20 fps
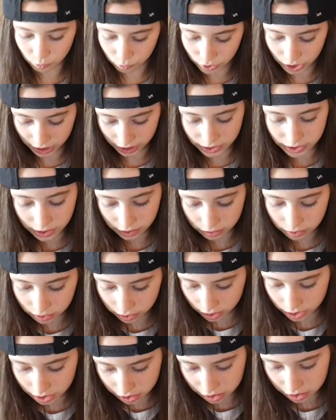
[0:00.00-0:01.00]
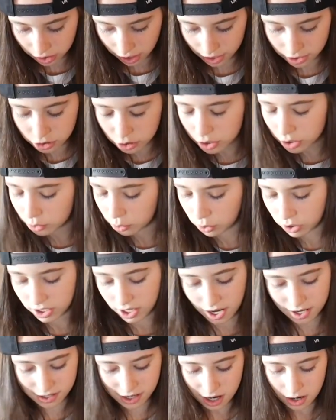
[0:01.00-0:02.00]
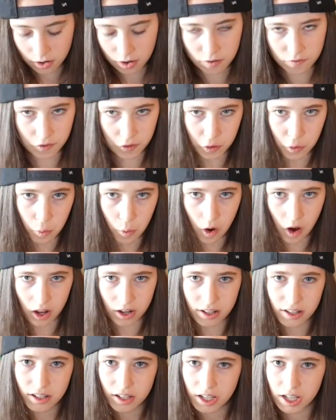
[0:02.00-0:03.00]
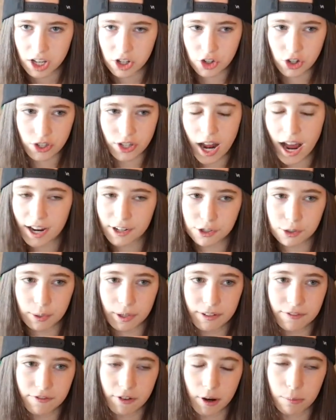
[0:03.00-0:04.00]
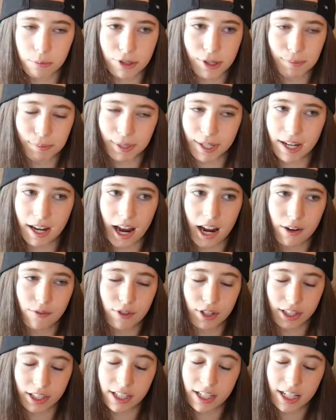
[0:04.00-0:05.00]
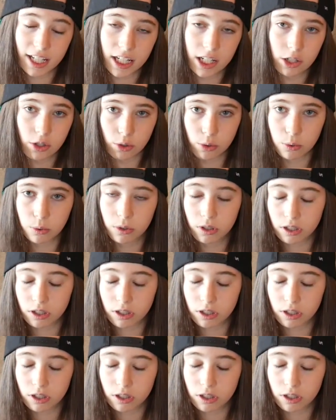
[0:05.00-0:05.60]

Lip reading: really need. And you can organize it however you want. It's just I do it from something I really need to